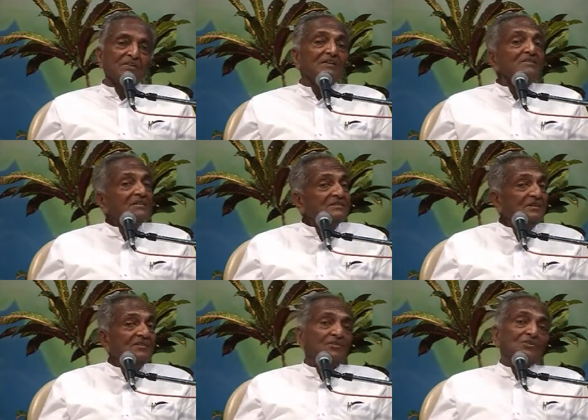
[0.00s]
There is
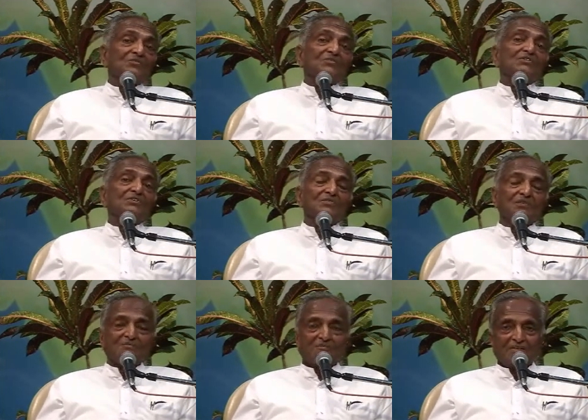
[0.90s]
nothing wrong with your
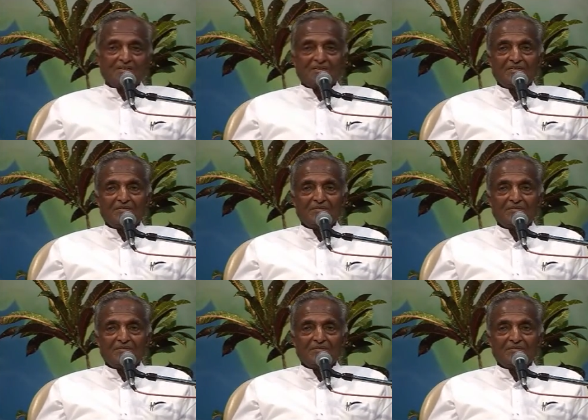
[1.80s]
family.